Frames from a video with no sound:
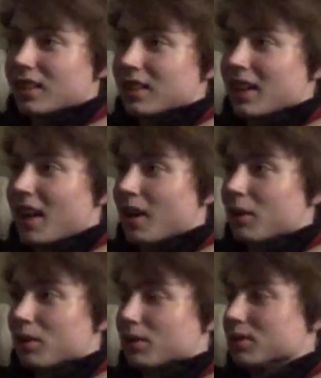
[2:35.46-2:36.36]

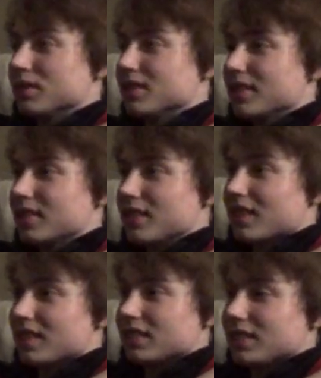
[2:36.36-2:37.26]
Now,
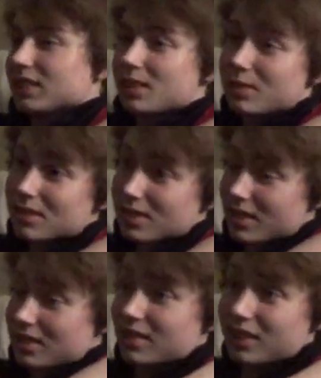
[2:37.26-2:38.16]
she was
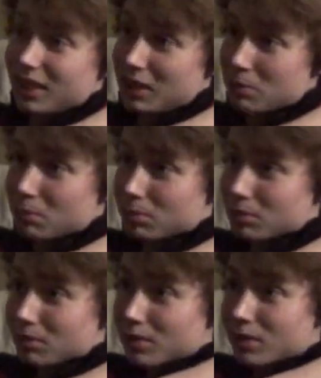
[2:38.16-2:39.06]
asleep,
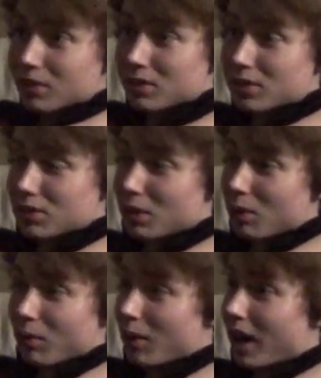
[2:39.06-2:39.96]

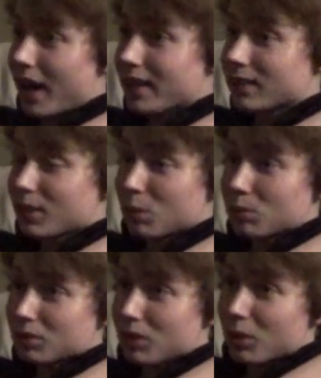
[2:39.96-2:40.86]
so I
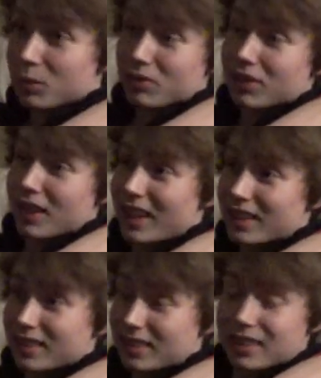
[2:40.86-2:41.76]
don't know if
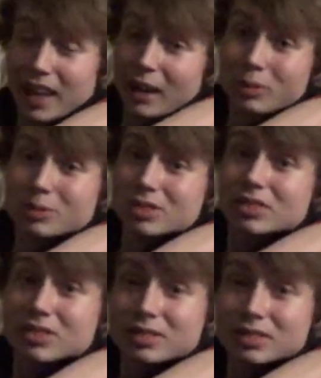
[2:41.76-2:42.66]
that
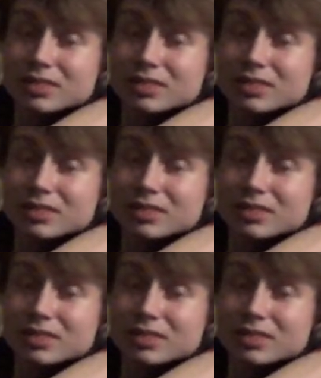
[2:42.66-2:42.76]
counts,